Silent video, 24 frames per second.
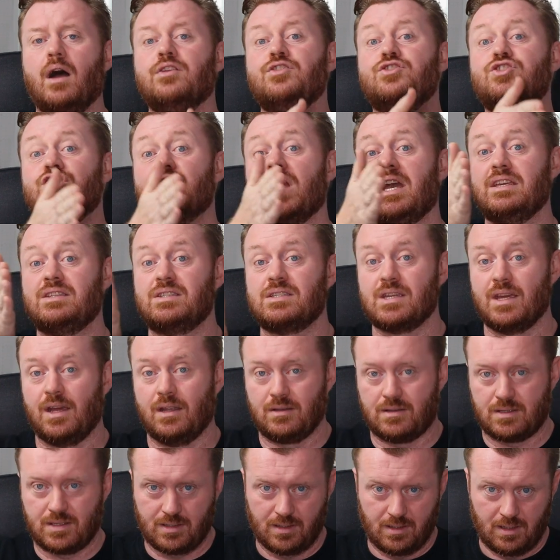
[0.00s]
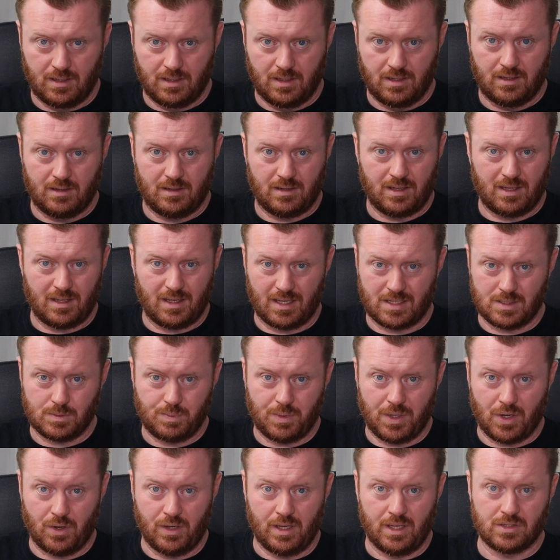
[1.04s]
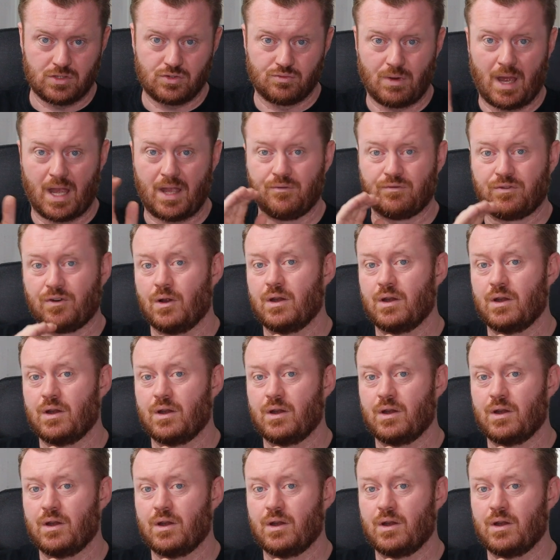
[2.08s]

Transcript: adjacent experience, right?